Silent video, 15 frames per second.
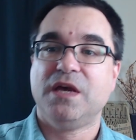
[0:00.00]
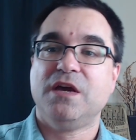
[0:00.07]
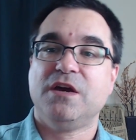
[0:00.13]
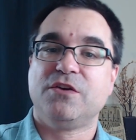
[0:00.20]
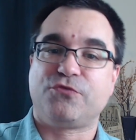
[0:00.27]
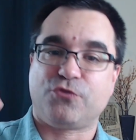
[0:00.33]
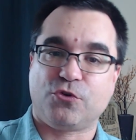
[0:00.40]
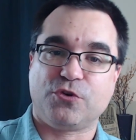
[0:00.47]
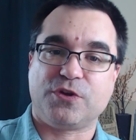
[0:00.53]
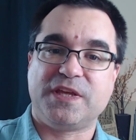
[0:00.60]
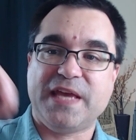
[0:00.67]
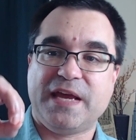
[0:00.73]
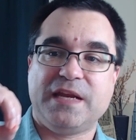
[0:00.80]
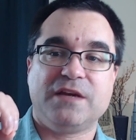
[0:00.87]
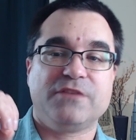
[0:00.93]
for
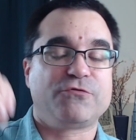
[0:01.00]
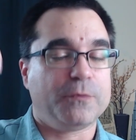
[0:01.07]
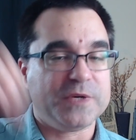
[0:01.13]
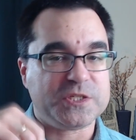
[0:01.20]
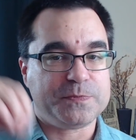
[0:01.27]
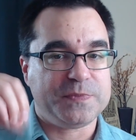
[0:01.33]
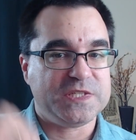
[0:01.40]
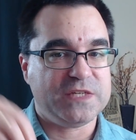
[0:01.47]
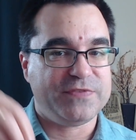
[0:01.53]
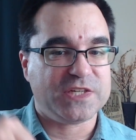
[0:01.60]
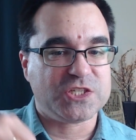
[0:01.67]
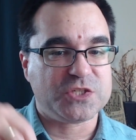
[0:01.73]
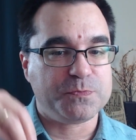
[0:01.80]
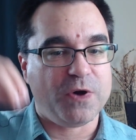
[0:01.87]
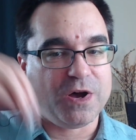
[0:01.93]
getting from a specific
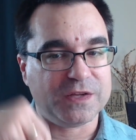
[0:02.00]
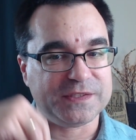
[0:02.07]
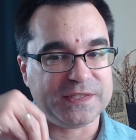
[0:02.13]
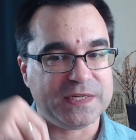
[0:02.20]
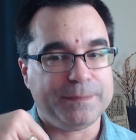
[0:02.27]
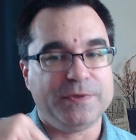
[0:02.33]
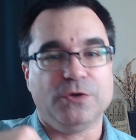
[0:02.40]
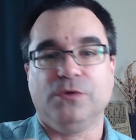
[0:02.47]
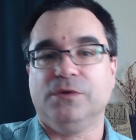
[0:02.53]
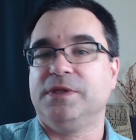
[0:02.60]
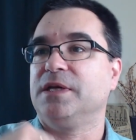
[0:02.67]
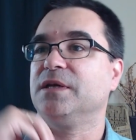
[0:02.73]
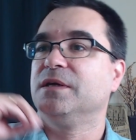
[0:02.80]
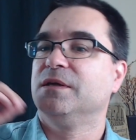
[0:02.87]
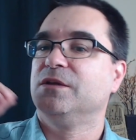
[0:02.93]
spot in a
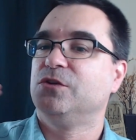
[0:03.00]
building